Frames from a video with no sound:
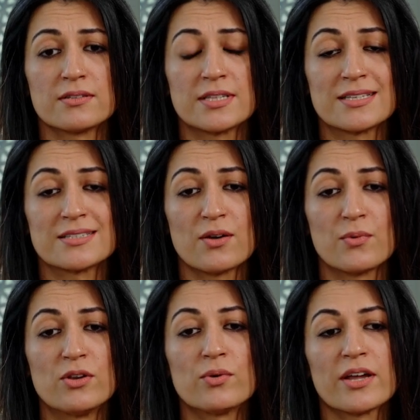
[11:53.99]
things that we
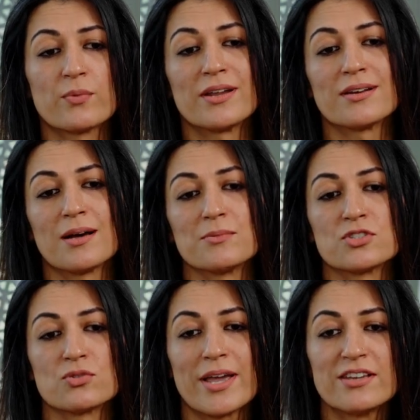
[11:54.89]
look at when it comes
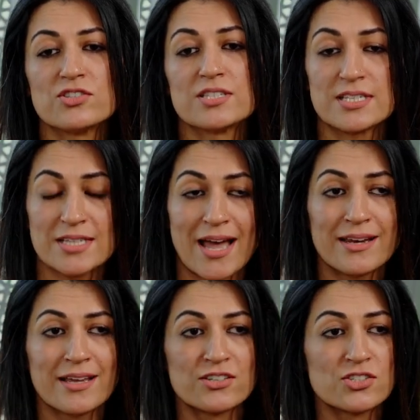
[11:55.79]
to agencies and
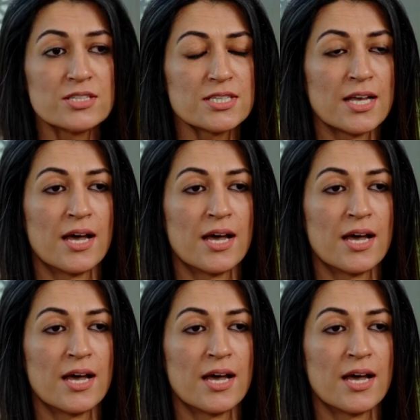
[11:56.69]
agents.